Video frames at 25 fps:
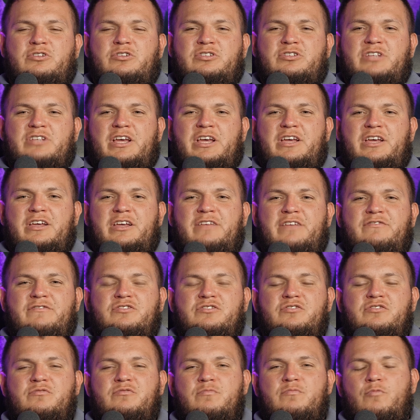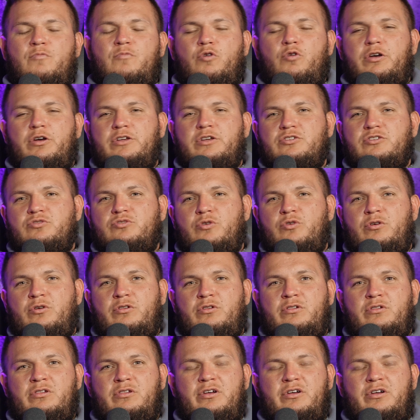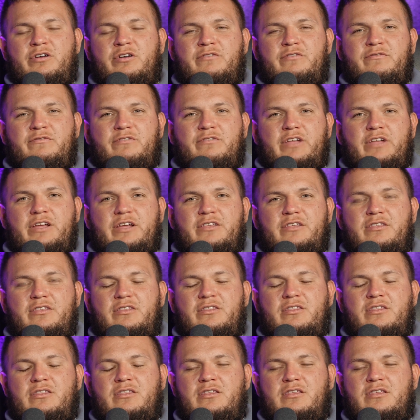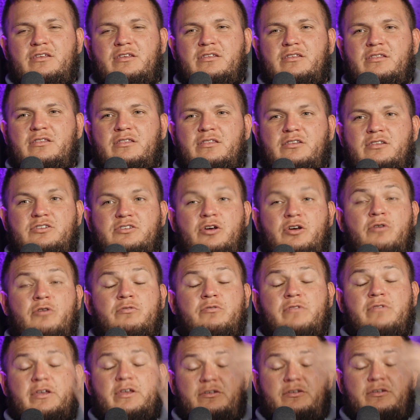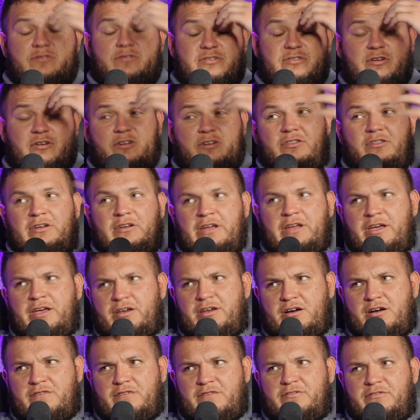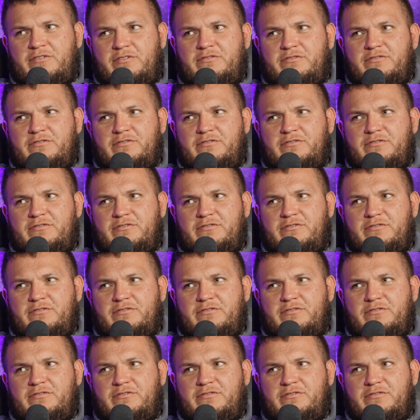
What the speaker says: you say it gives you more control of like the tone that you start the day off of?